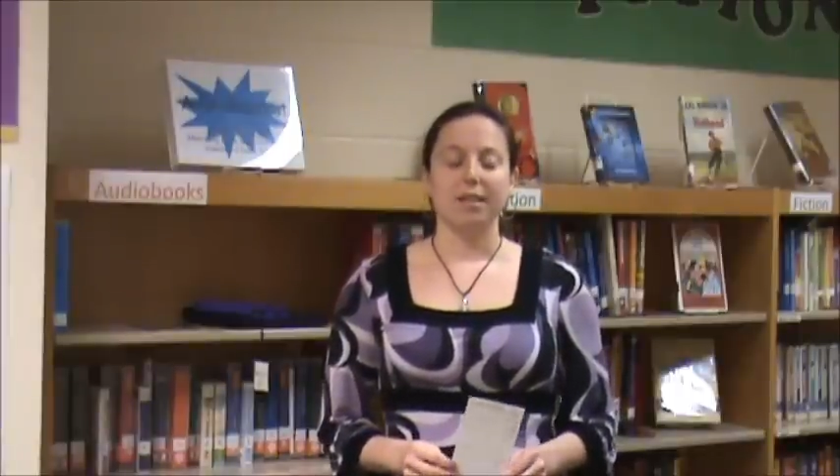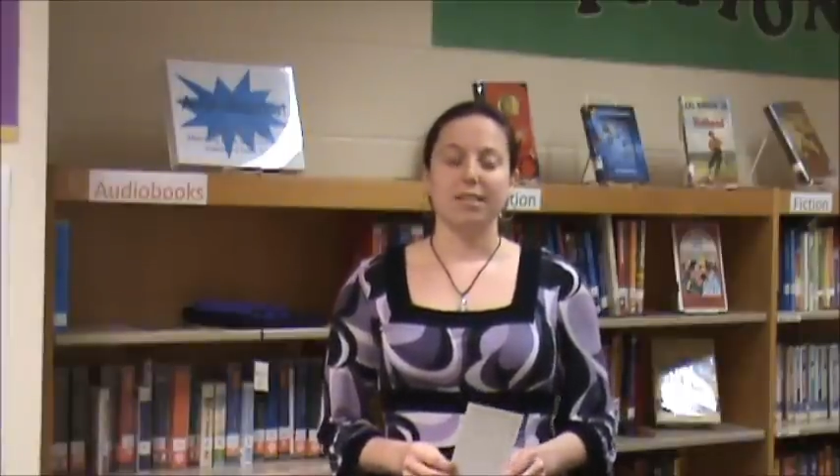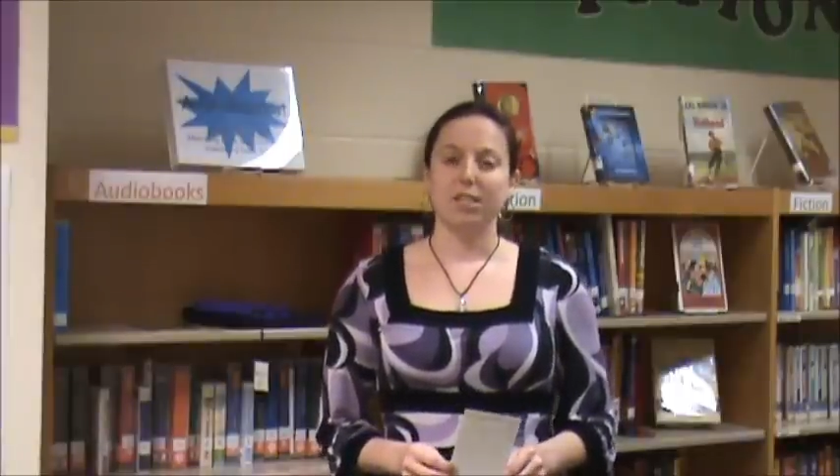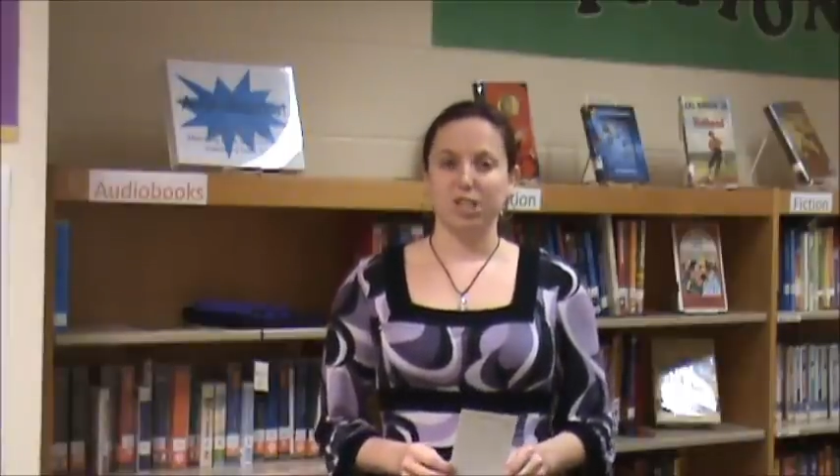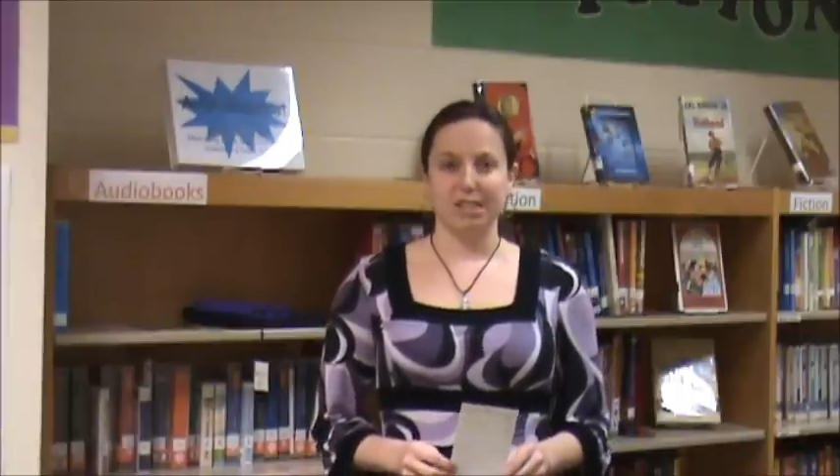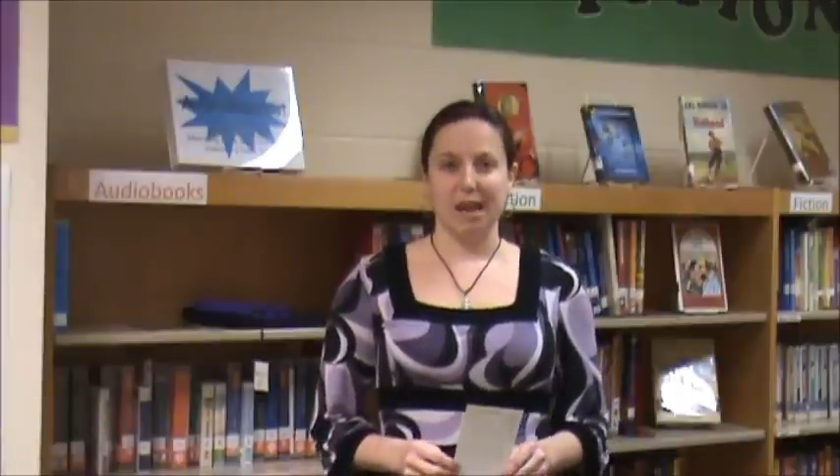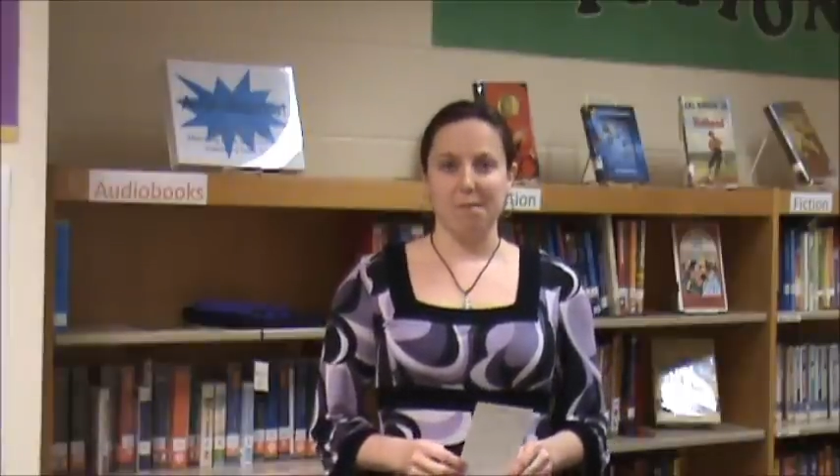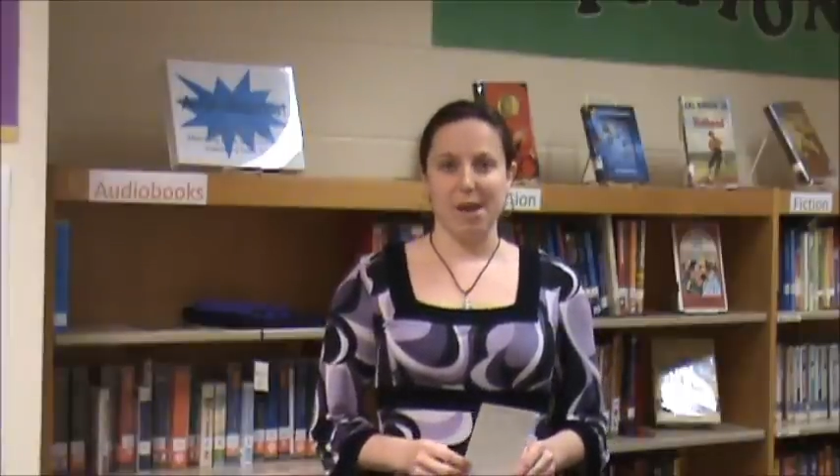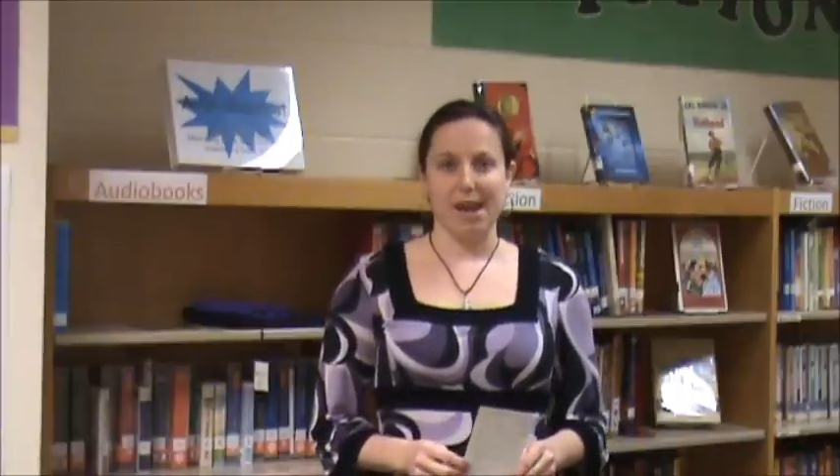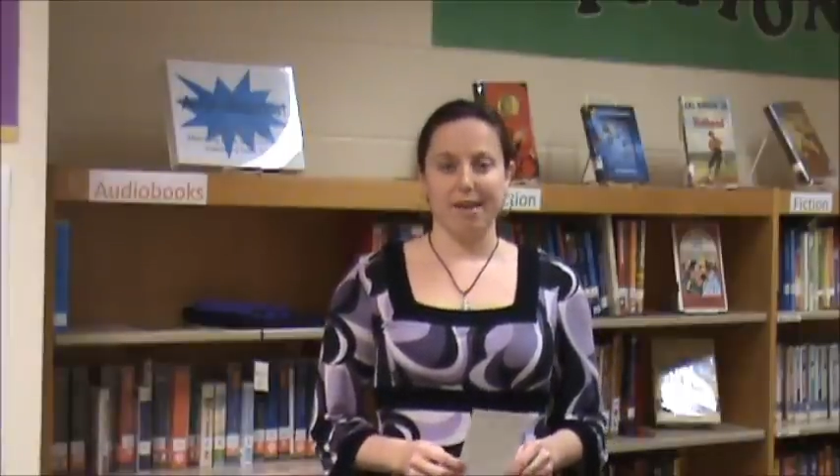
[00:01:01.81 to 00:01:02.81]
decisions
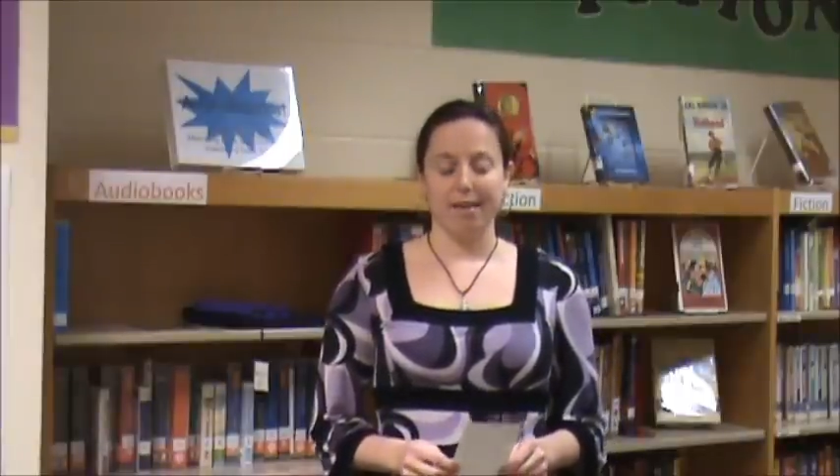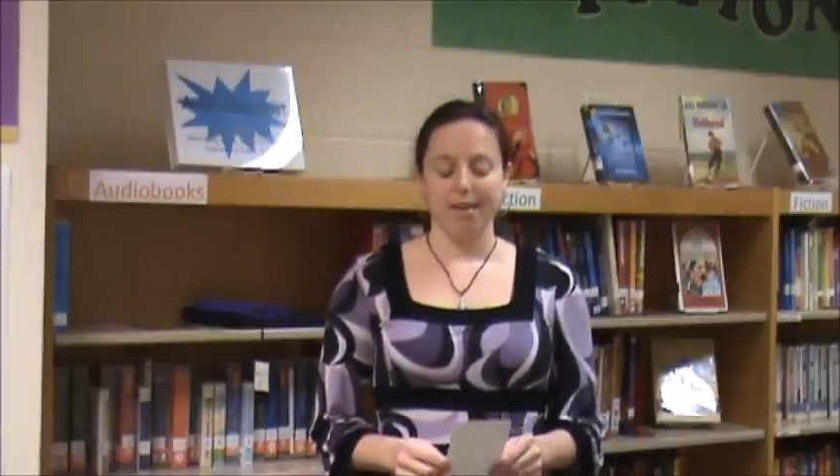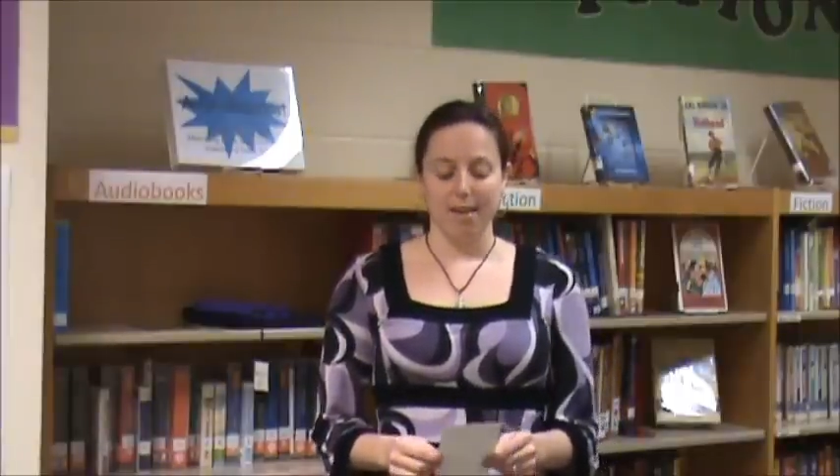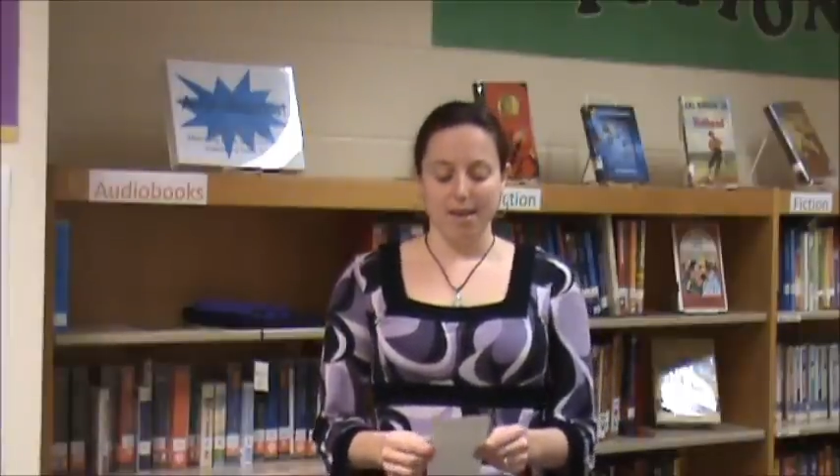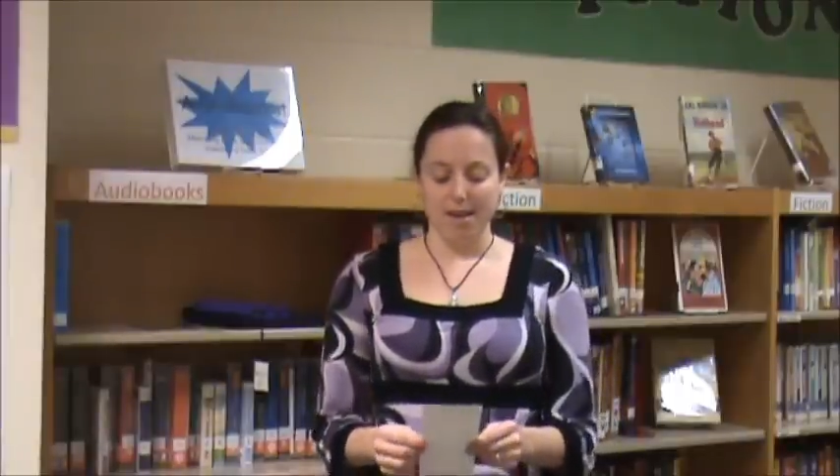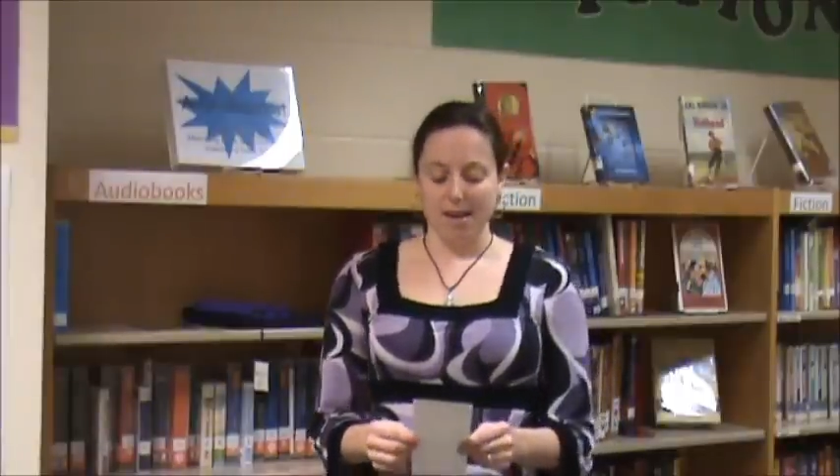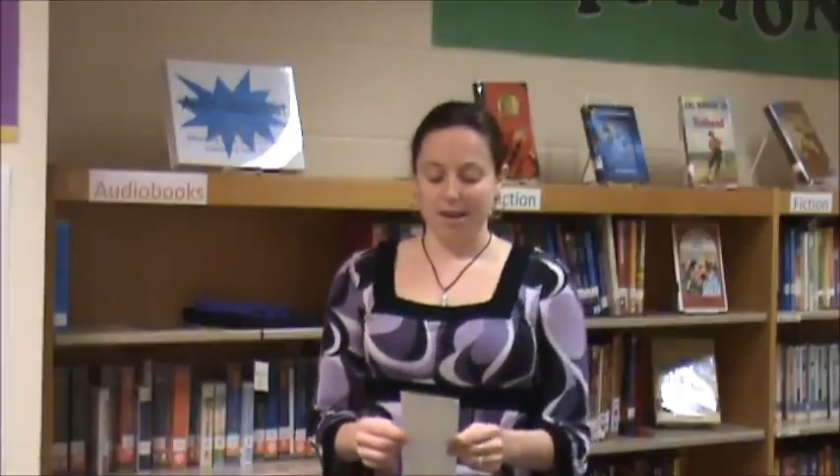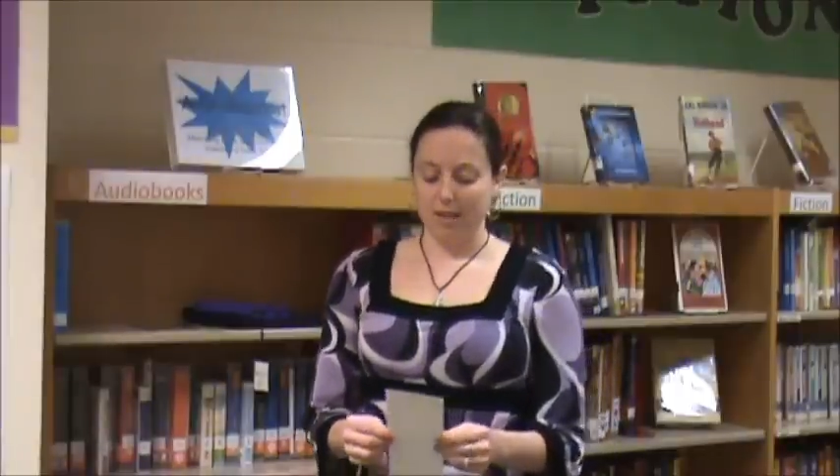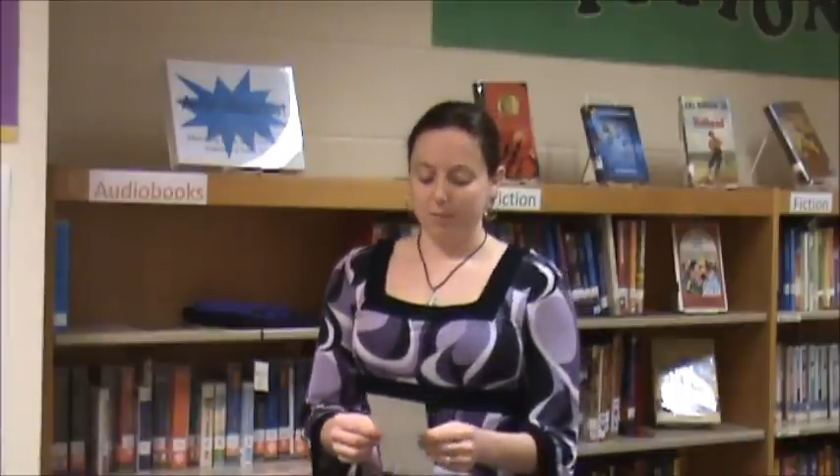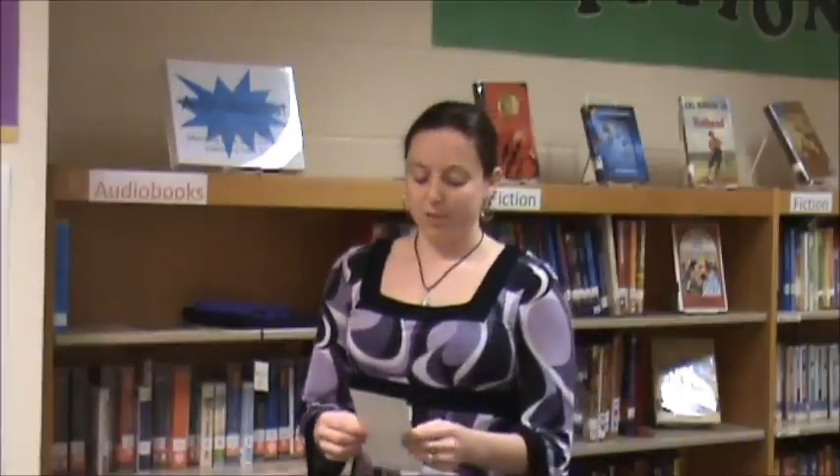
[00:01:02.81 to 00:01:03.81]
I made.
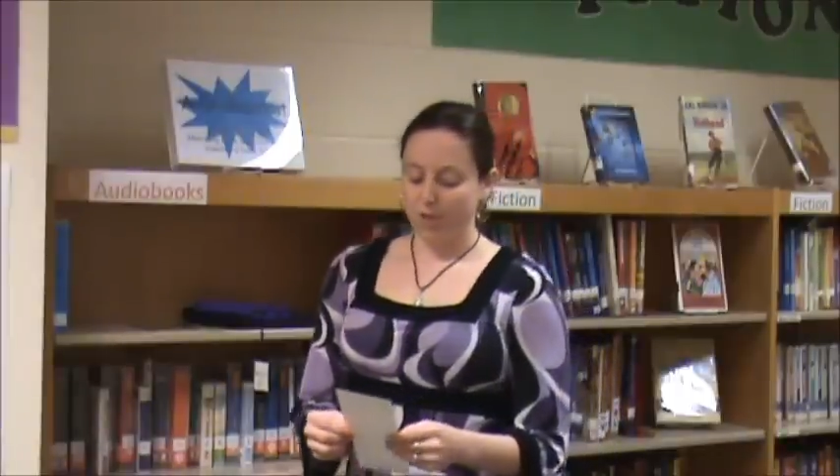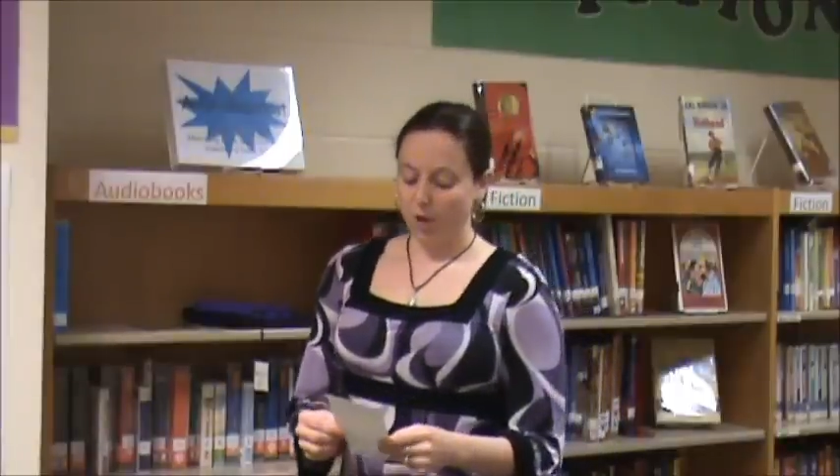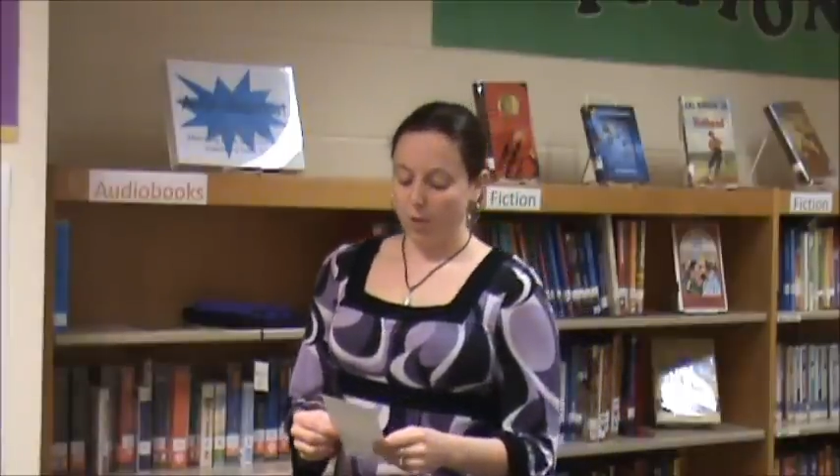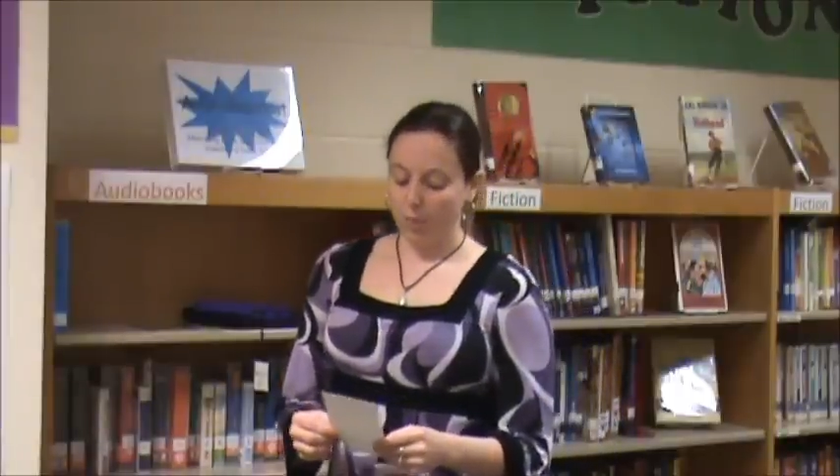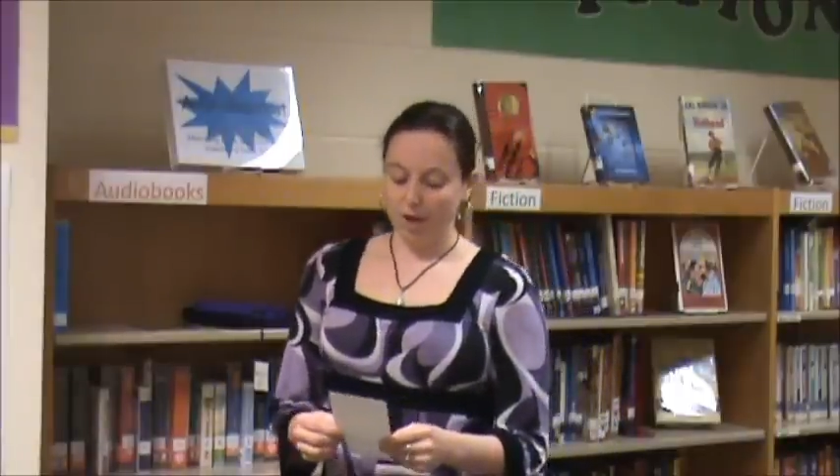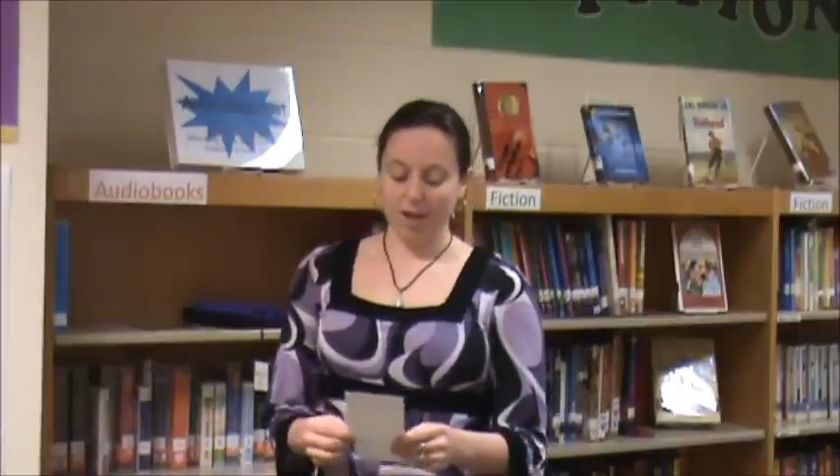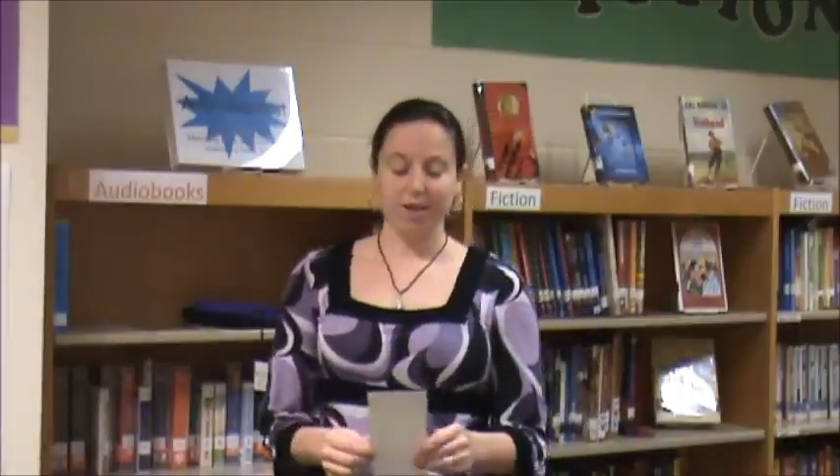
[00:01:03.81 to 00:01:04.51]
So